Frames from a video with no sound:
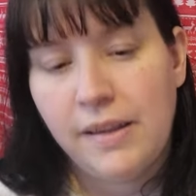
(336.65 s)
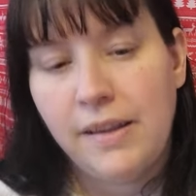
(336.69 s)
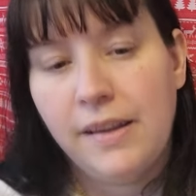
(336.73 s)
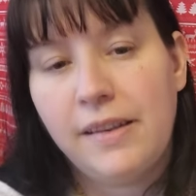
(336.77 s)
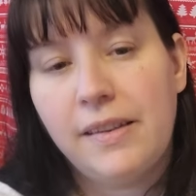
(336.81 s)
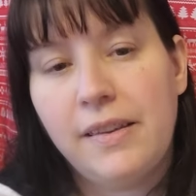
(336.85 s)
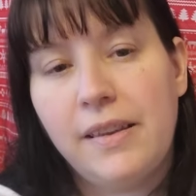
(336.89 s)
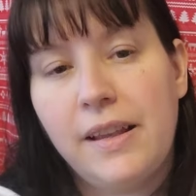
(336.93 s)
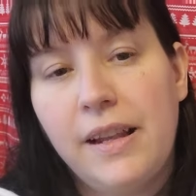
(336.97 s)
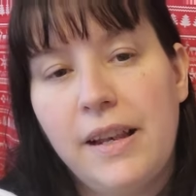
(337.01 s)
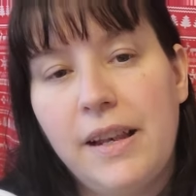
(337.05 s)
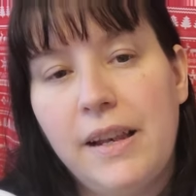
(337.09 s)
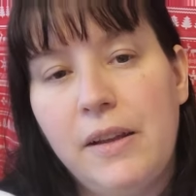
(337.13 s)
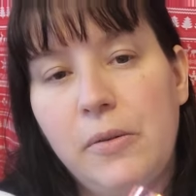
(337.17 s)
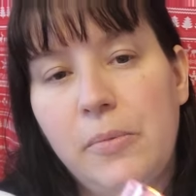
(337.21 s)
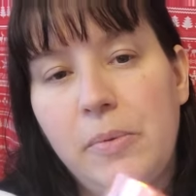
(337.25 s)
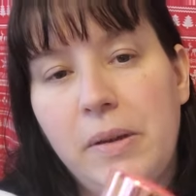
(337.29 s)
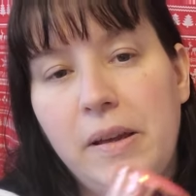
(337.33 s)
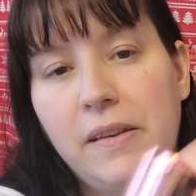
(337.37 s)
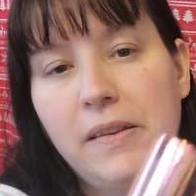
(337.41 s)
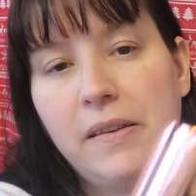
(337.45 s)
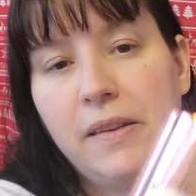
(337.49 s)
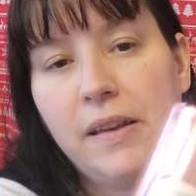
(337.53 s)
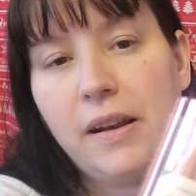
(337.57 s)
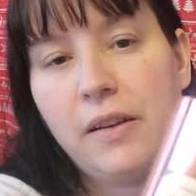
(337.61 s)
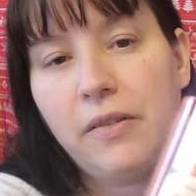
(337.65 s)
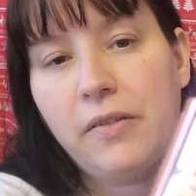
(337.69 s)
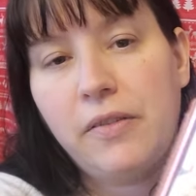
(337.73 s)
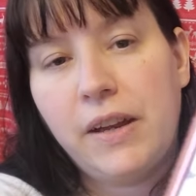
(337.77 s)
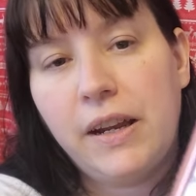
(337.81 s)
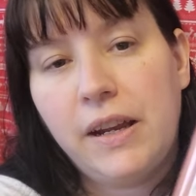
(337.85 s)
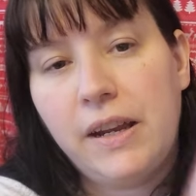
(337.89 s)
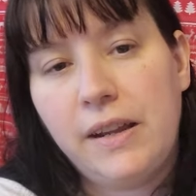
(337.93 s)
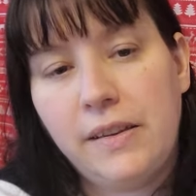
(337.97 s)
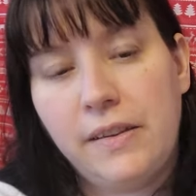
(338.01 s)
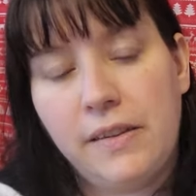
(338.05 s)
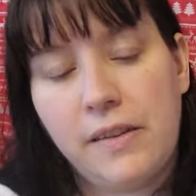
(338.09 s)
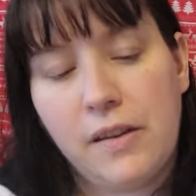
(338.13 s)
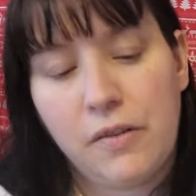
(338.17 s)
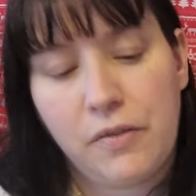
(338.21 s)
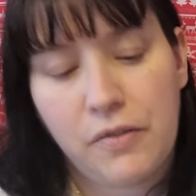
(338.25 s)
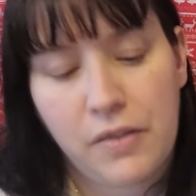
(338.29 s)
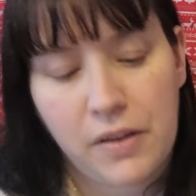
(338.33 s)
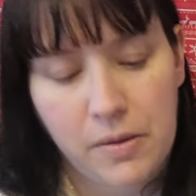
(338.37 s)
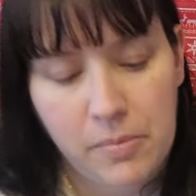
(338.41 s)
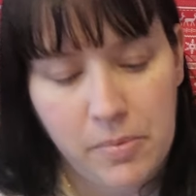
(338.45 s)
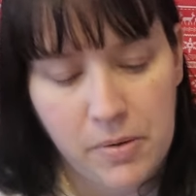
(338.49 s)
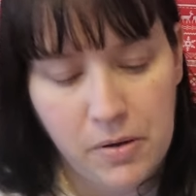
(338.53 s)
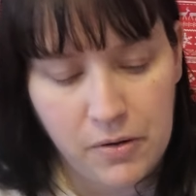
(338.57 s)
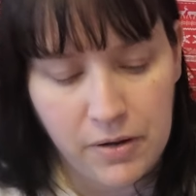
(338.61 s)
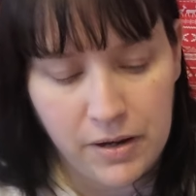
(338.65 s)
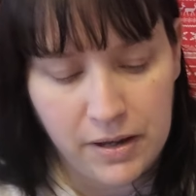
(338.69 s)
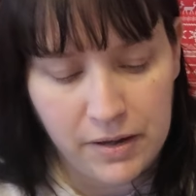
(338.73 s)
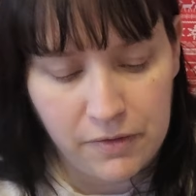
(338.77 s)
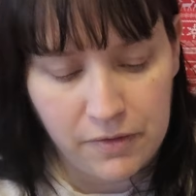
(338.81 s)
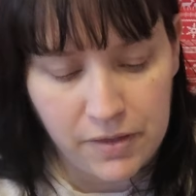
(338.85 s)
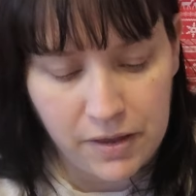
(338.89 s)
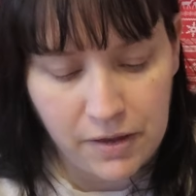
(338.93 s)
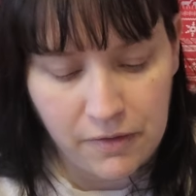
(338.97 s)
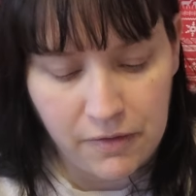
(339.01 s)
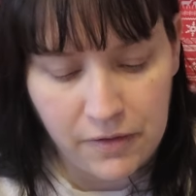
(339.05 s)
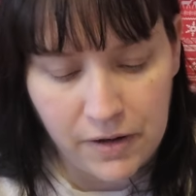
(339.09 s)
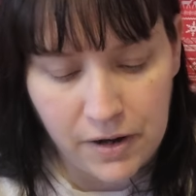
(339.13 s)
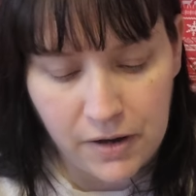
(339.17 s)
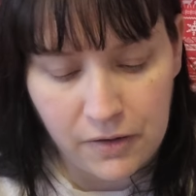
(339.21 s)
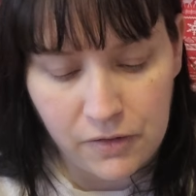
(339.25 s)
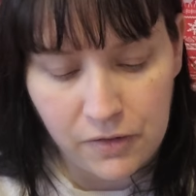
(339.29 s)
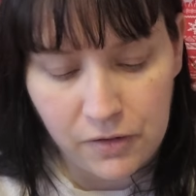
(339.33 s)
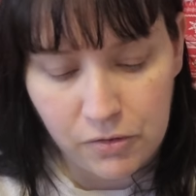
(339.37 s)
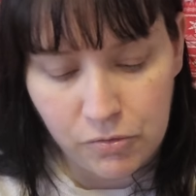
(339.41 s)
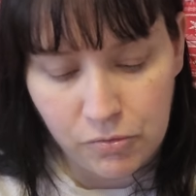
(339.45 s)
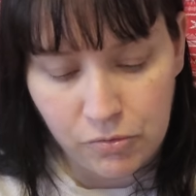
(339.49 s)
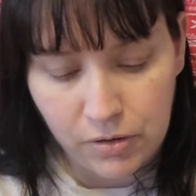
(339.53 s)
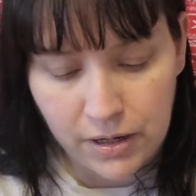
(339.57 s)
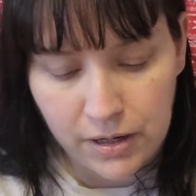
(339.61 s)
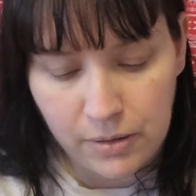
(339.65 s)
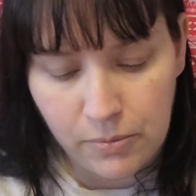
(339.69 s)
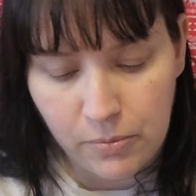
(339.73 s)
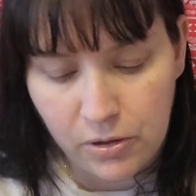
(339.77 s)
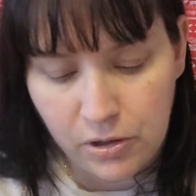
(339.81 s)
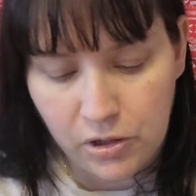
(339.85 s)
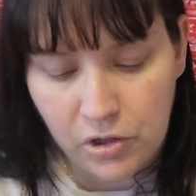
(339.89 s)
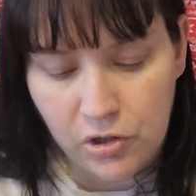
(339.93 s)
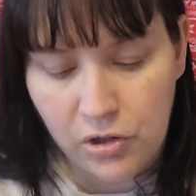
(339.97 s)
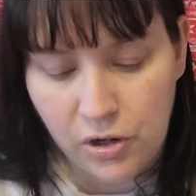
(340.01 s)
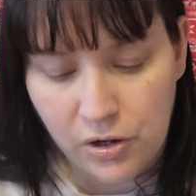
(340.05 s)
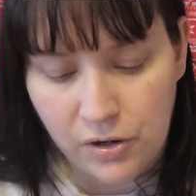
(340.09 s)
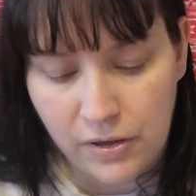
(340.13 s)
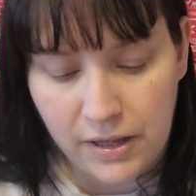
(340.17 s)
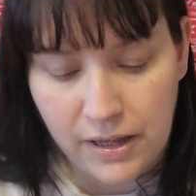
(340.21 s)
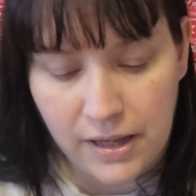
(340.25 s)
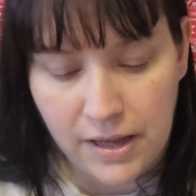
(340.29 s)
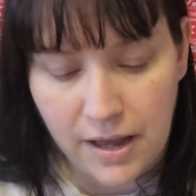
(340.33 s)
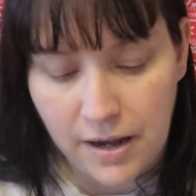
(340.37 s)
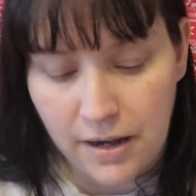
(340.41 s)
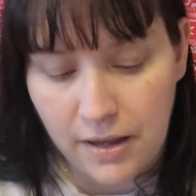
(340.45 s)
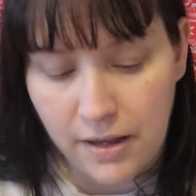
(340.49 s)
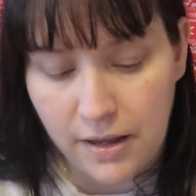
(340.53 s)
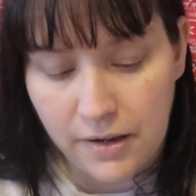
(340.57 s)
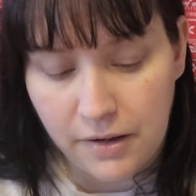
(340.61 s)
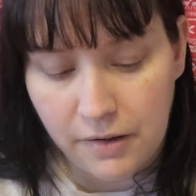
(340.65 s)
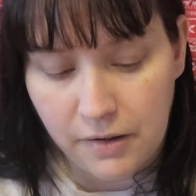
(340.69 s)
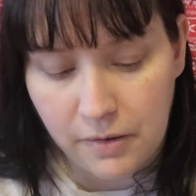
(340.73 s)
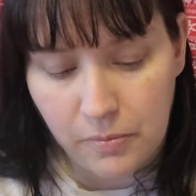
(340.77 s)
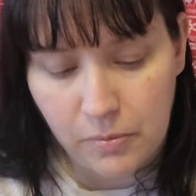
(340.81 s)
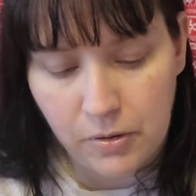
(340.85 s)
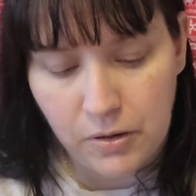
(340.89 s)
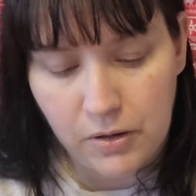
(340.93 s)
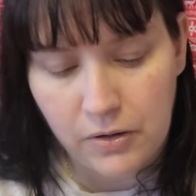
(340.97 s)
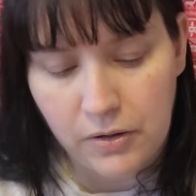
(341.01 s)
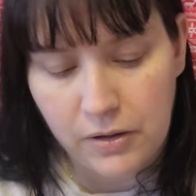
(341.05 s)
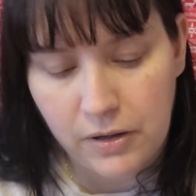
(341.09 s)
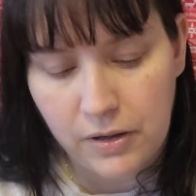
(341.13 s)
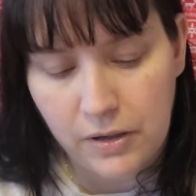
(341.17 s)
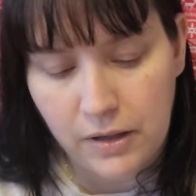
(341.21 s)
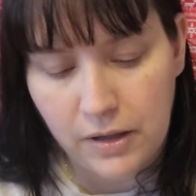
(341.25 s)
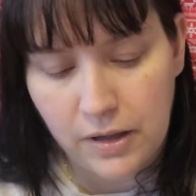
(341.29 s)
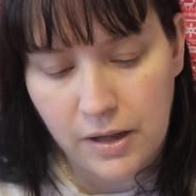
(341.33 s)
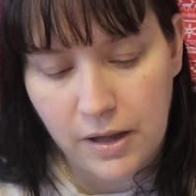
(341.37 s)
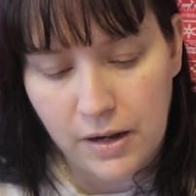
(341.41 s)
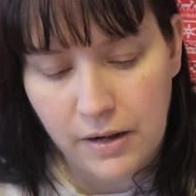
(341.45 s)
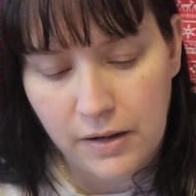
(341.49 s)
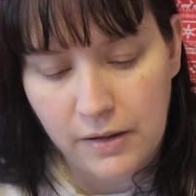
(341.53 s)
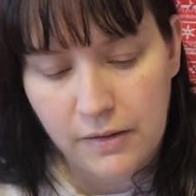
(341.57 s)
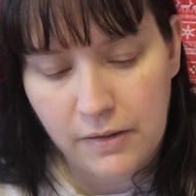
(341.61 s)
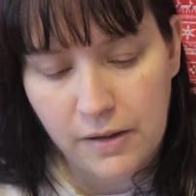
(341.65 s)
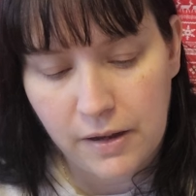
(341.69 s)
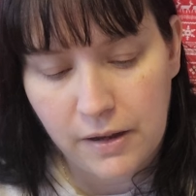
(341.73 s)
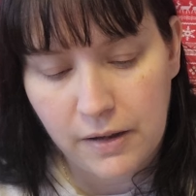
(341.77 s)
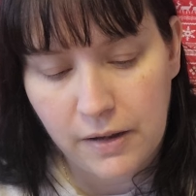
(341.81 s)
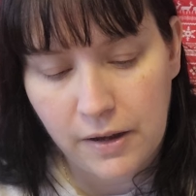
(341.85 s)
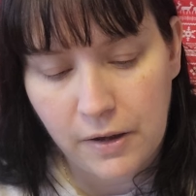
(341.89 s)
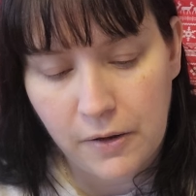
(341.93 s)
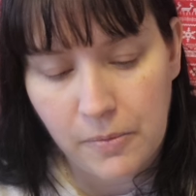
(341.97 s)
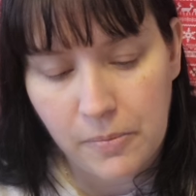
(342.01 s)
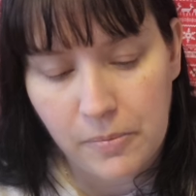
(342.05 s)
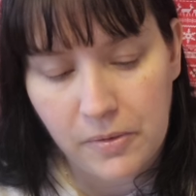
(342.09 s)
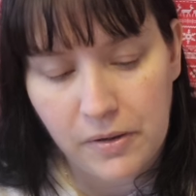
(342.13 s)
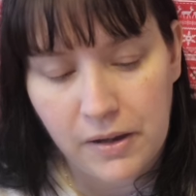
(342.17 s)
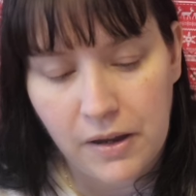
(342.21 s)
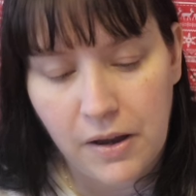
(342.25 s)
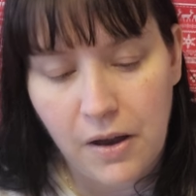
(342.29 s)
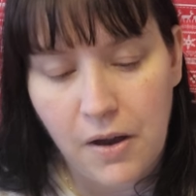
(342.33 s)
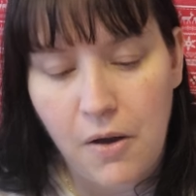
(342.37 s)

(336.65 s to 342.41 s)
there's a little bit of cellophane-y stuff there, but I'll leave that for now. I just really want to show you the colour, and I want to look at the colour because I haven't opened it.